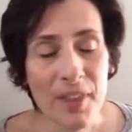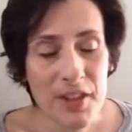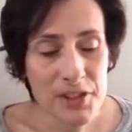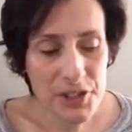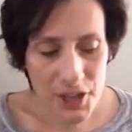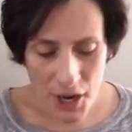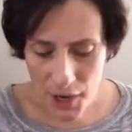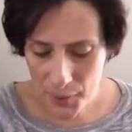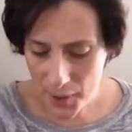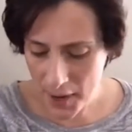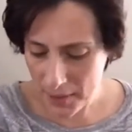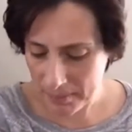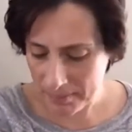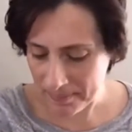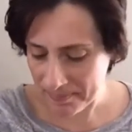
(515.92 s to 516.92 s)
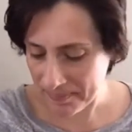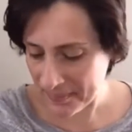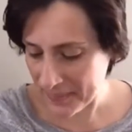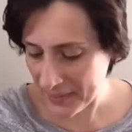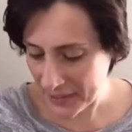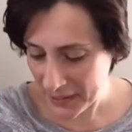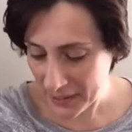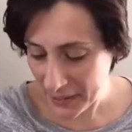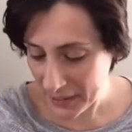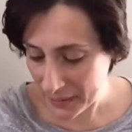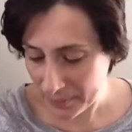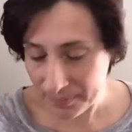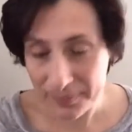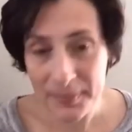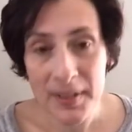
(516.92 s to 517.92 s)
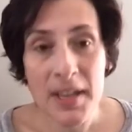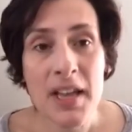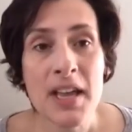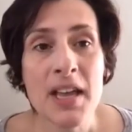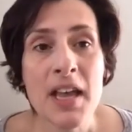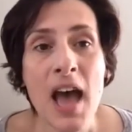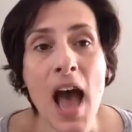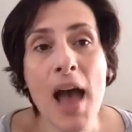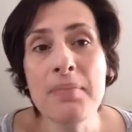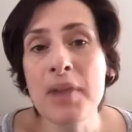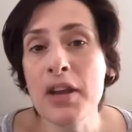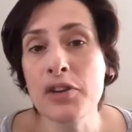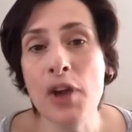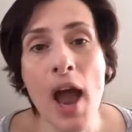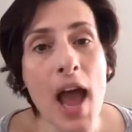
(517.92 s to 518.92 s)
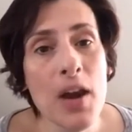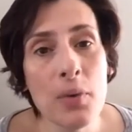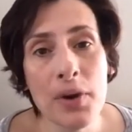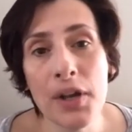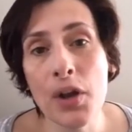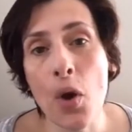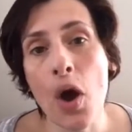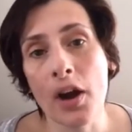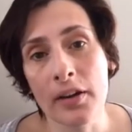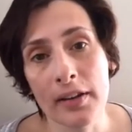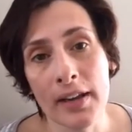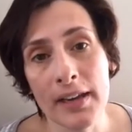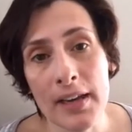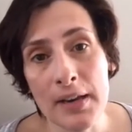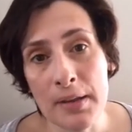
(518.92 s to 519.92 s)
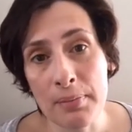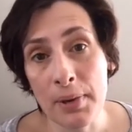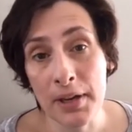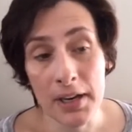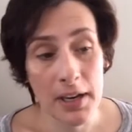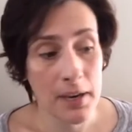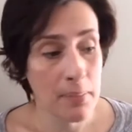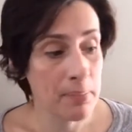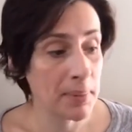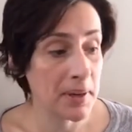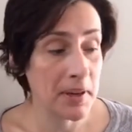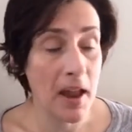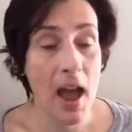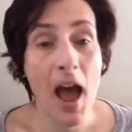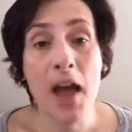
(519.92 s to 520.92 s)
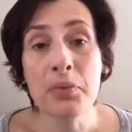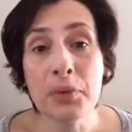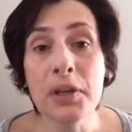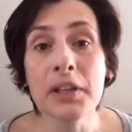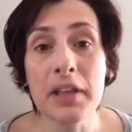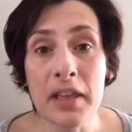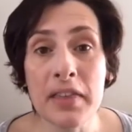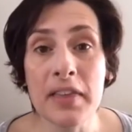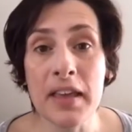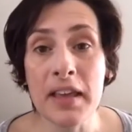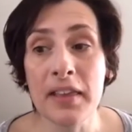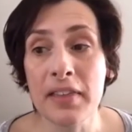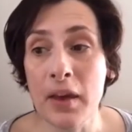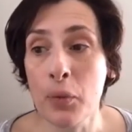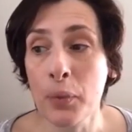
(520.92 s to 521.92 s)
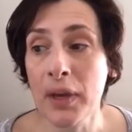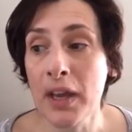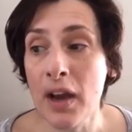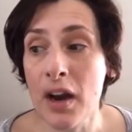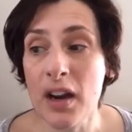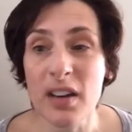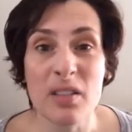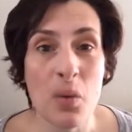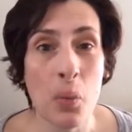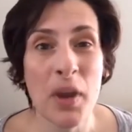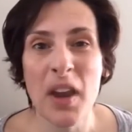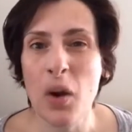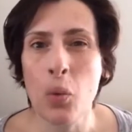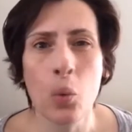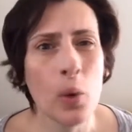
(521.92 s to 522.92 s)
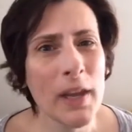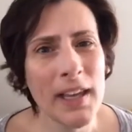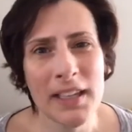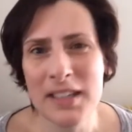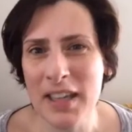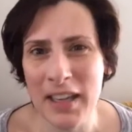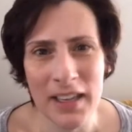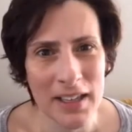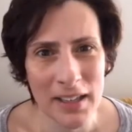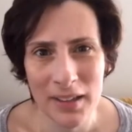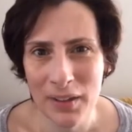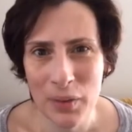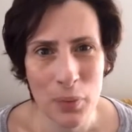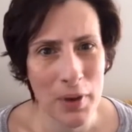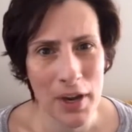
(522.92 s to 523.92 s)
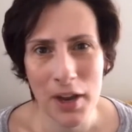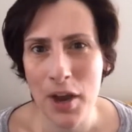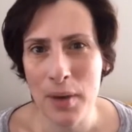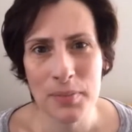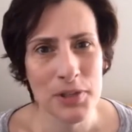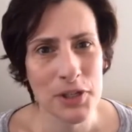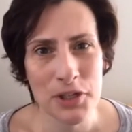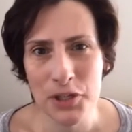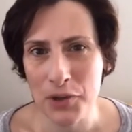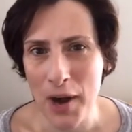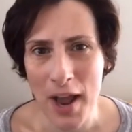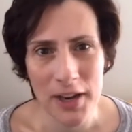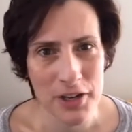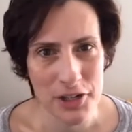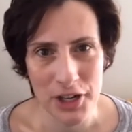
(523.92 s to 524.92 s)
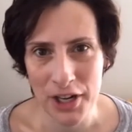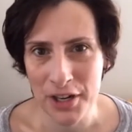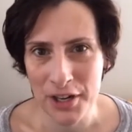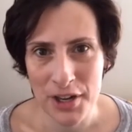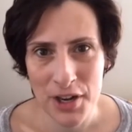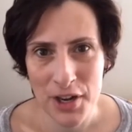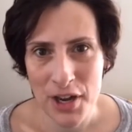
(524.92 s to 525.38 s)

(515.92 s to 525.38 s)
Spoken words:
So, you know, I'm not sure. I don't want to go hard on anybody, but I really think that we are weak tea when it comes to strategy.